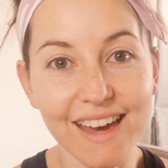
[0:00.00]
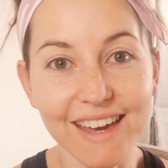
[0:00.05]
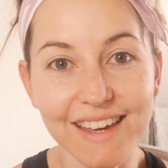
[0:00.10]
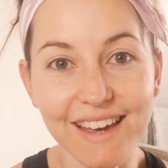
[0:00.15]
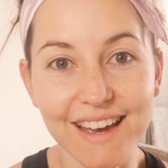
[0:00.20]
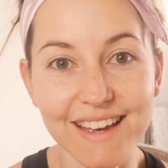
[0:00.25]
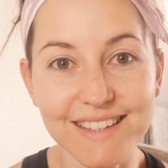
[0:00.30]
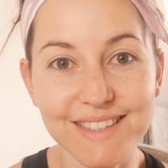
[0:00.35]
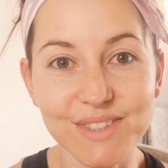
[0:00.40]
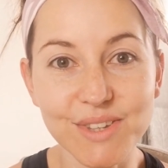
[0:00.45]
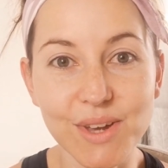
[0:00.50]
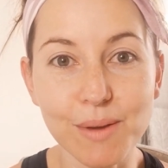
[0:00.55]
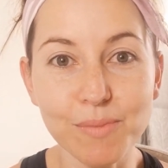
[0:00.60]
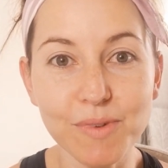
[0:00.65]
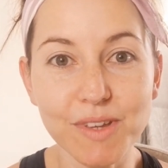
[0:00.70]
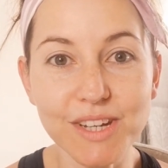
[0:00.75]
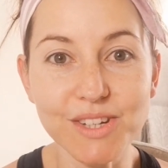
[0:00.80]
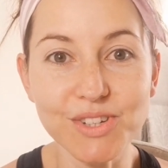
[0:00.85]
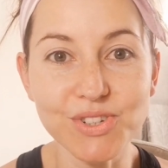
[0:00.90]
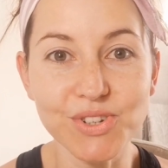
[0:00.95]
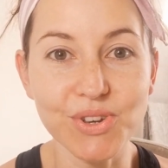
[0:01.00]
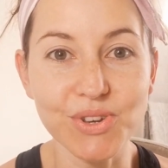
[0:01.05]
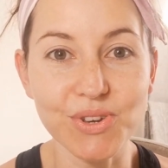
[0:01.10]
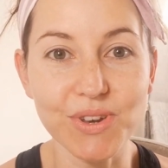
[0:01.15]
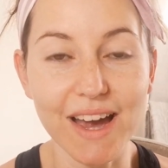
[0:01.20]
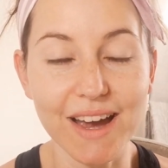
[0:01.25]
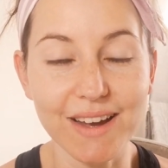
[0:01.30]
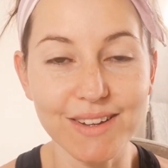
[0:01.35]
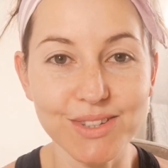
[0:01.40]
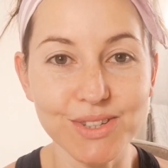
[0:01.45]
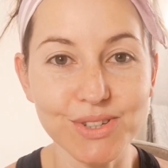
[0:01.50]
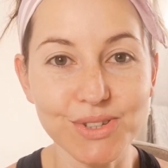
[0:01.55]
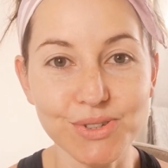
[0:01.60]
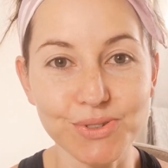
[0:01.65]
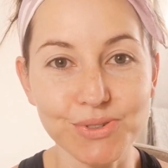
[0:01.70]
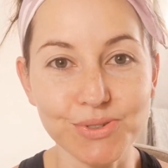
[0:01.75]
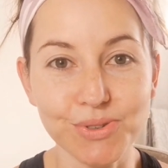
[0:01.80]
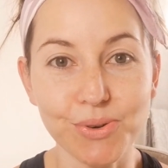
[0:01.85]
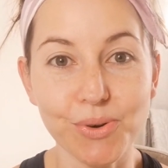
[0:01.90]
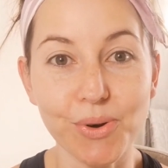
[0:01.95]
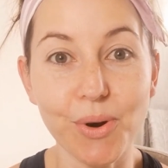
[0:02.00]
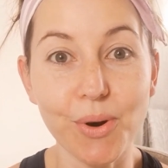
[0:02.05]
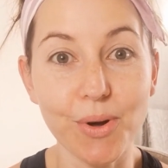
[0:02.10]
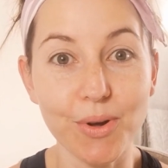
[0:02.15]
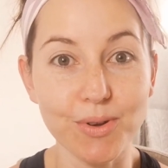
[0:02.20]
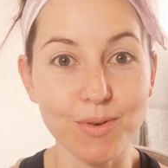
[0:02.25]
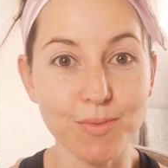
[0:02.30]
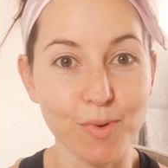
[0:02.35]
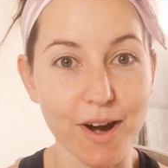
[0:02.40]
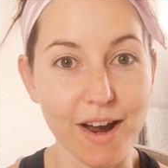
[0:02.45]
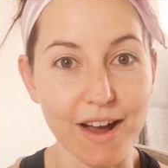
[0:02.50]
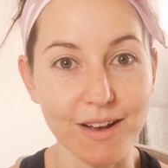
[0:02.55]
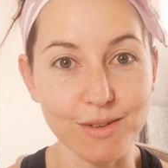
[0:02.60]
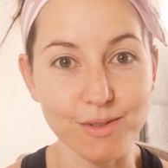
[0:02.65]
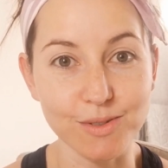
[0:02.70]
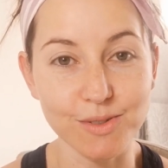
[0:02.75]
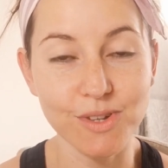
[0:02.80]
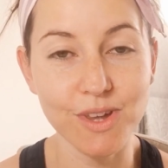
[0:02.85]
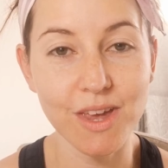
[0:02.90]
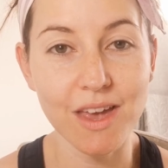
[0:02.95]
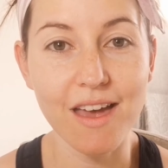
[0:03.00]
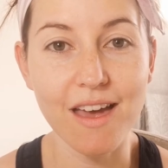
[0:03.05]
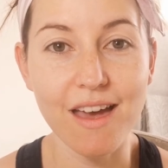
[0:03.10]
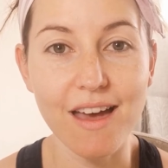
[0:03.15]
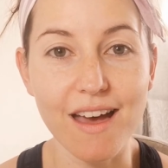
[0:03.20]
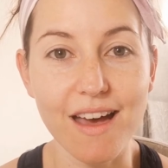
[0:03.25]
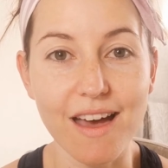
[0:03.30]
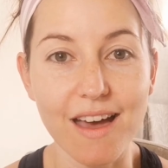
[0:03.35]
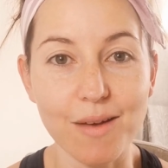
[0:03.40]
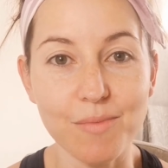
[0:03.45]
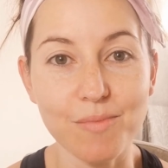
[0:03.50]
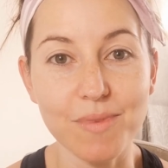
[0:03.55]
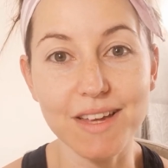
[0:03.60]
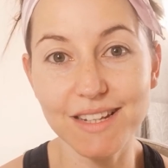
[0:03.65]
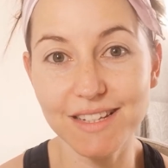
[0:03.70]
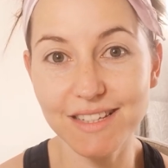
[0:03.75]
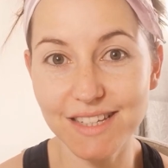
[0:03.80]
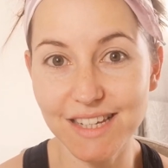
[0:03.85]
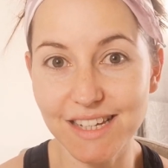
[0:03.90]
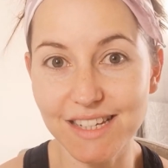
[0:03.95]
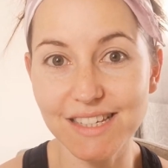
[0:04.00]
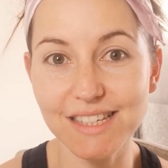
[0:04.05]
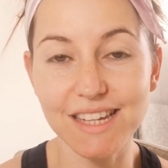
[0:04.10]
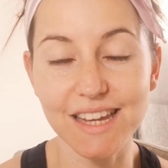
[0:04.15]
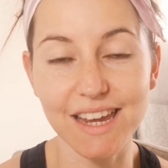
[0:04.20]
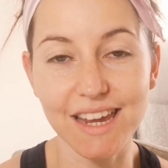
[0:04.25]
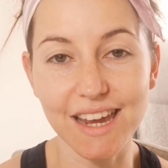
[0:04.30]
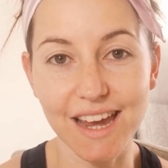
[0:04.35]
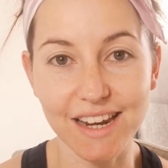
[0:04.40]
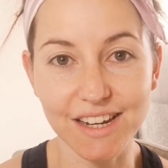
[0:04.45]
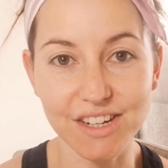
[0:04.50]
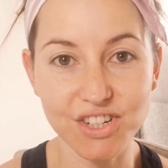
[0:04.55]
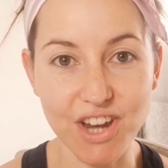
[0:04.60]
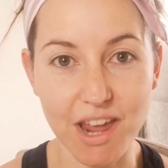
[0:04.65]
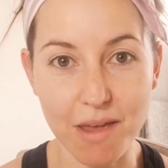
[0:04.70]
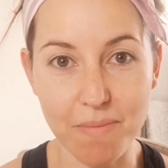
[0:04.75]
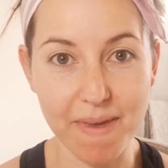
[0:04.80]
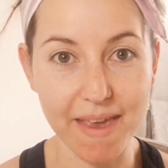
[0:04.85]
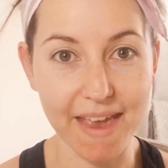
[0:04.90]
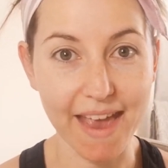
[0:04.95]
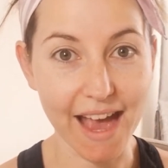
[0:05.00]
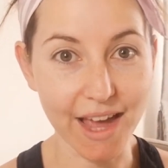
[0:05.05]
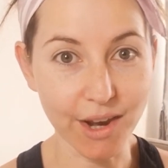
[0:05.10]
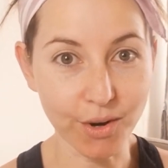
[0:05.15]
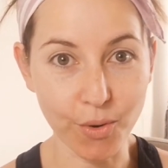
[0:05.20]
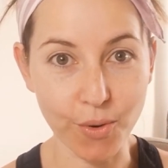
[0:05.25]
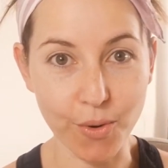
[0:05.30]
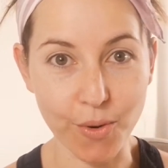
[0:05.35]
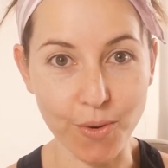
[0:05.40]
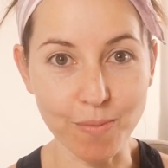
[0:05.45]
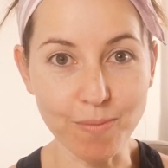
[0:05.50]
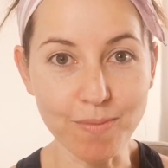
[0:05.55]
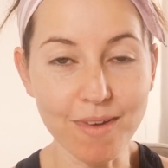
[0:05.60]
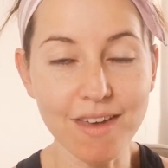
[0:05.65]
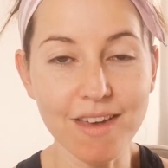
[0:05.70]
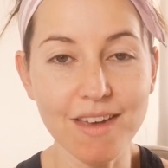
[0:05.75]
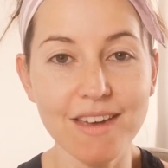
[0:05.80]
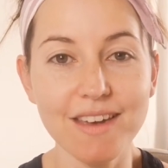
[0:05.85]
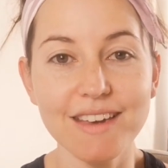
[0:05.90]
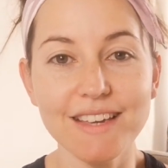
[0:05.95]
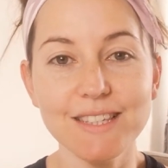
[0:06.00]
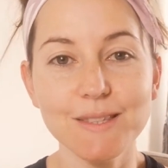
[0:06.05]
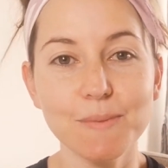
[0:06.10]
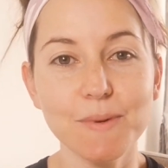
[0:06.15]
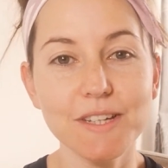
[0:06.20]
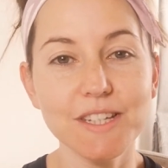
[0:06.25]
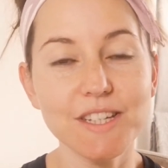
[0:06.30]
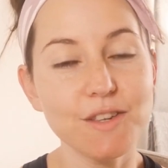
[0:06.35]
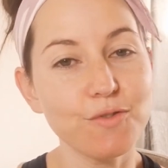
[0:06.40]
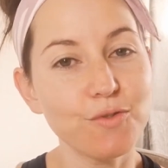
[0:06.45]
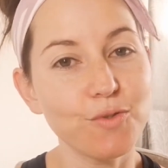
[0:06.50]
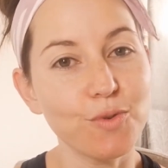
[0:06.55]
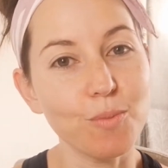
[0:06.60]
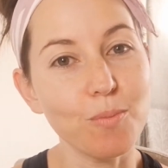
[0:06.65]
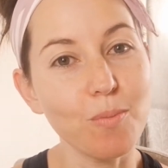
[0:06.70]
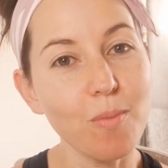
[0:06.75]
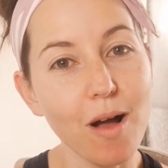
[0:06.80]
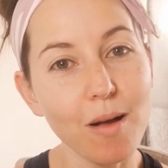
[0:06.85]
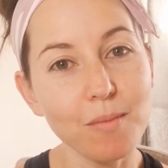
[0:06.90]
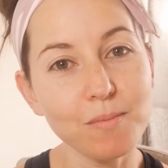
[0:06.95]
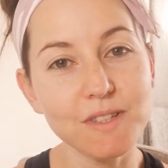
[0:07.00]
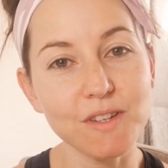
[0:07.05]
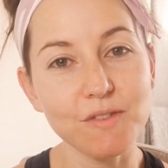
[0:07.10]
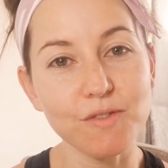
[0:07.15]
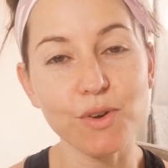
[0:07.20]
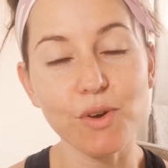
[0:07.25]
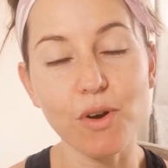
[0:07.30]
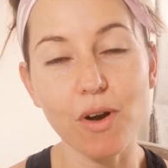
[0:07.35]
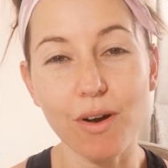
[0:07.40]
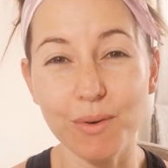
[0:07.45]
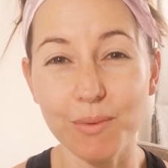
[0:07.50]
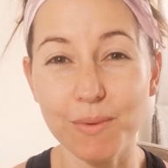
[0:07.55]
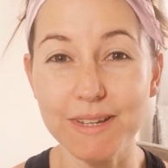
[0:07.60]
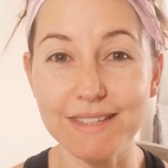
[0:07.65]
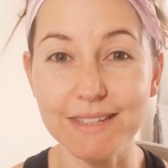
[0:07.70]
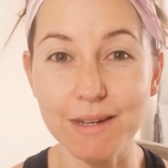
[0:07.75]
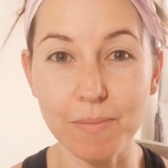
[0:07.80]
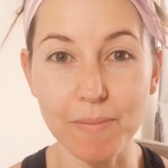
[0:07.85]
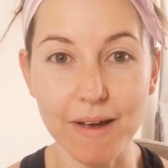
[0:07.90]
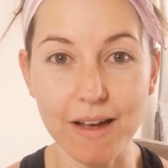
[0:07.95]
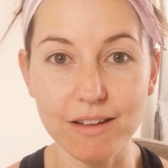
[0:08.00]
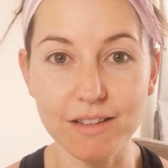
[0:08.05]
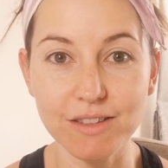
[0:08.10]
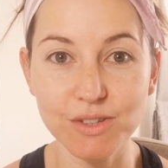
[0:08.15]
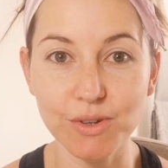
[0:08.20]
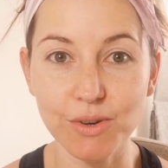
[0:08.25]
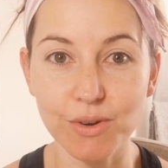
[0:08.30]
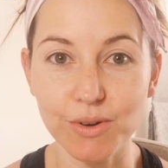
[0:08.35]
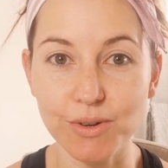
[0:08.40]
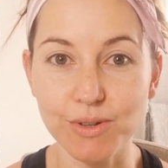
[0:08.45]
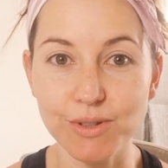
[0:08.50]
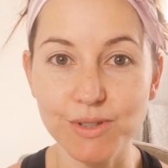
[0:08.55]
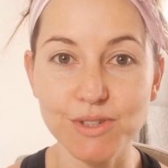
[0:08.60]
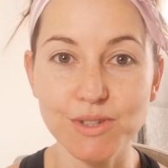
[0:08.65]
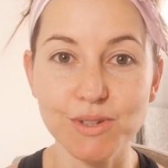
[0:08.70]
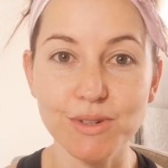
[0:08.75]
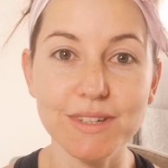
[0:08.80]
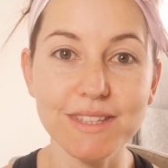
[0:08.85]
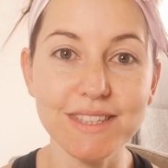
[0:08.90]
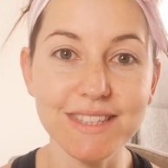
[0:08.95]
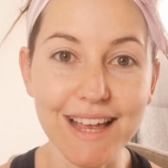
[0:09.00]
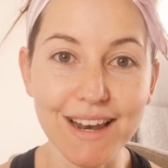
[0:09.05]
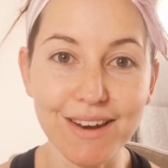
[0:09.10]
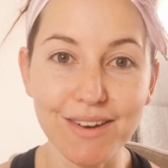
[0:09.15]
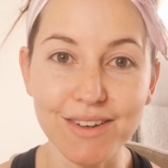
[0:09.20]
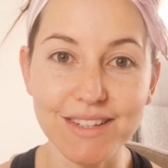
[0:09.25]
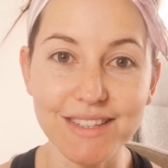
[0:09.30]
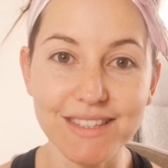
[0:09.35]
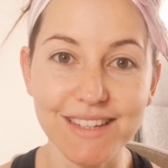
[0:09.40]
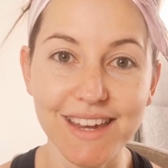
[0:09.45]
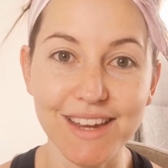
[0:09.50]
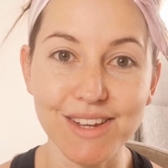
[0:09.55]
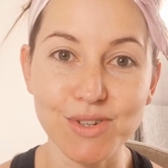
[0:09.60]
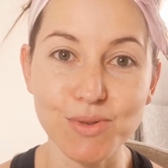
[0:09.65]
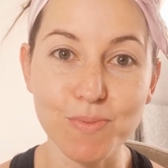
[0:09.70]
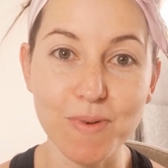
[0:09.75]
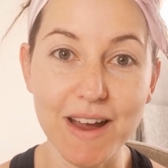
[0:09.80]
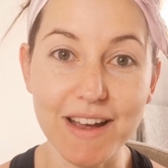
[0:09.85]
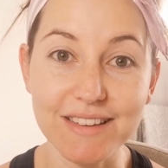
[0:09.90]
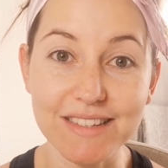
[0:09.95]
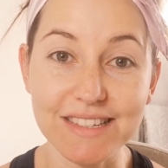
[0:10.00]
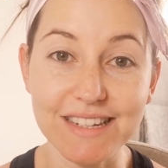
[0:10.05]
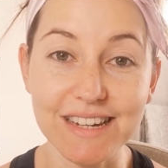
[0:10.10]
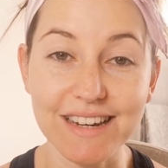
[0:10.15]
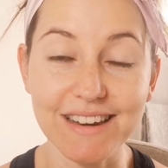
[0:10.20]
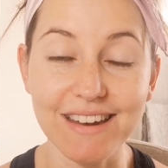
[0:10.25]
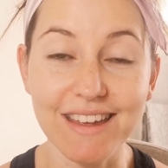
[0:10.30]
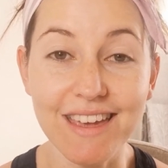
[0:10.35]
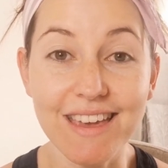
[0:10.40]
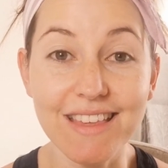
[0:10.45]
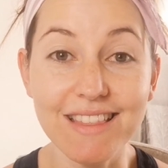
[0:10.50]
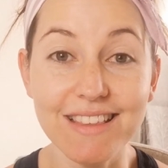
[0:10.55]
guys, so I'm going to show you how to do your own brows, a tinting and a shaping at home, especially for moms if you can't always nip out to go to a salon to get your brows done.